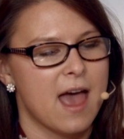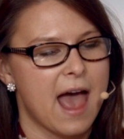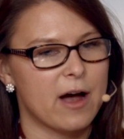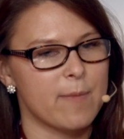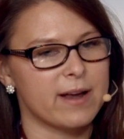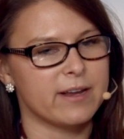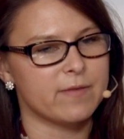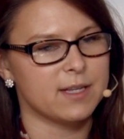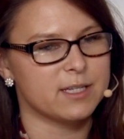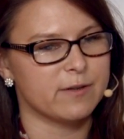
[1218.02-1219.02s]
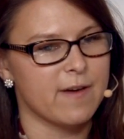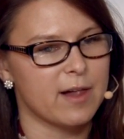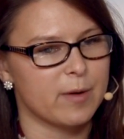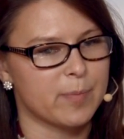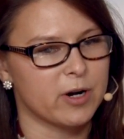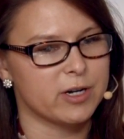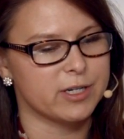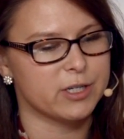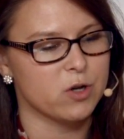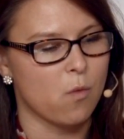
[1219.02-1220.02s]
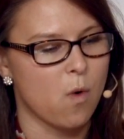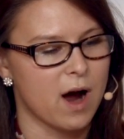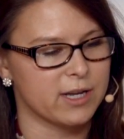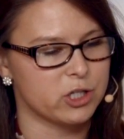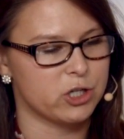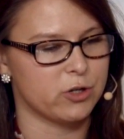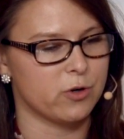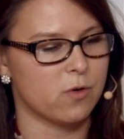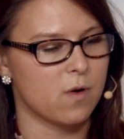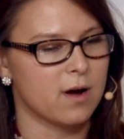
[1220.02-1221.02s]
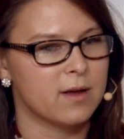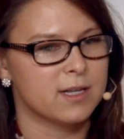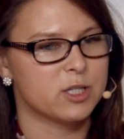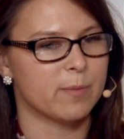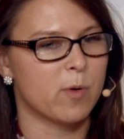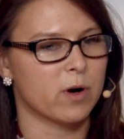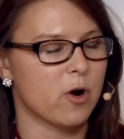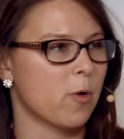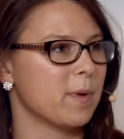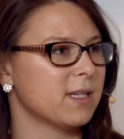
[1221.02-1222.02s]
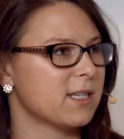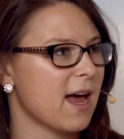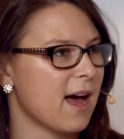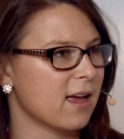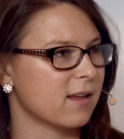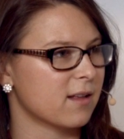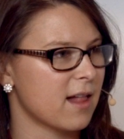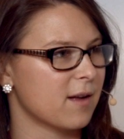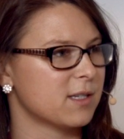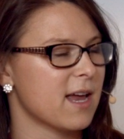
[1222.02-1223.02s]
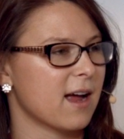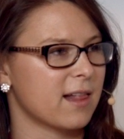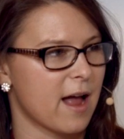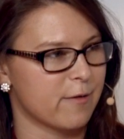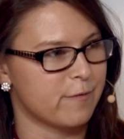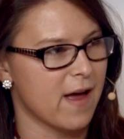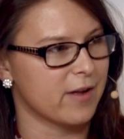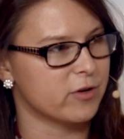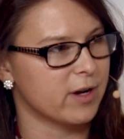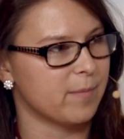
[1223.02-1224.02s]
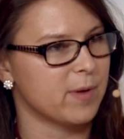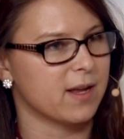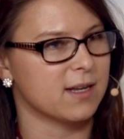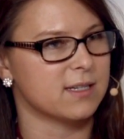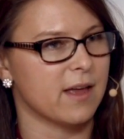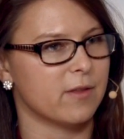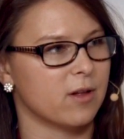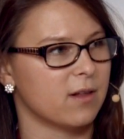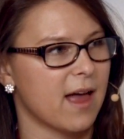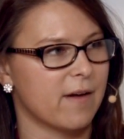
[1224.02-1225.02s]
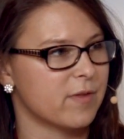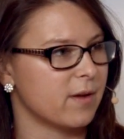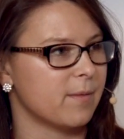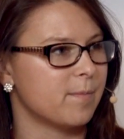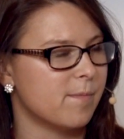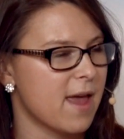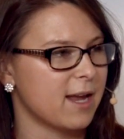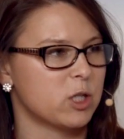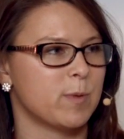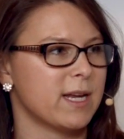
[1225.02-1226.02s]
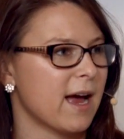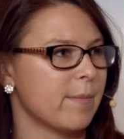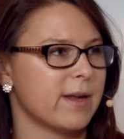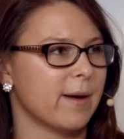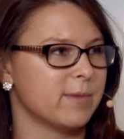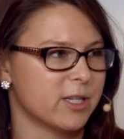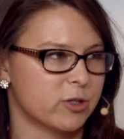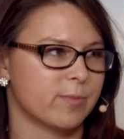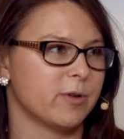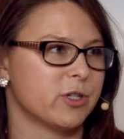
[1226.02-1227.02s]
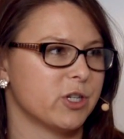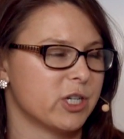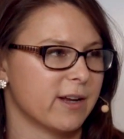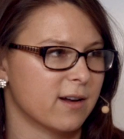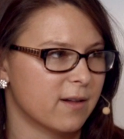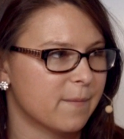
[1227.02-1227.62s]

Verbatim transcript: how many of these developers want to support OpenStack, CloudStack, Cloud Foundry, because then they'll have the HP IBM distribution channel.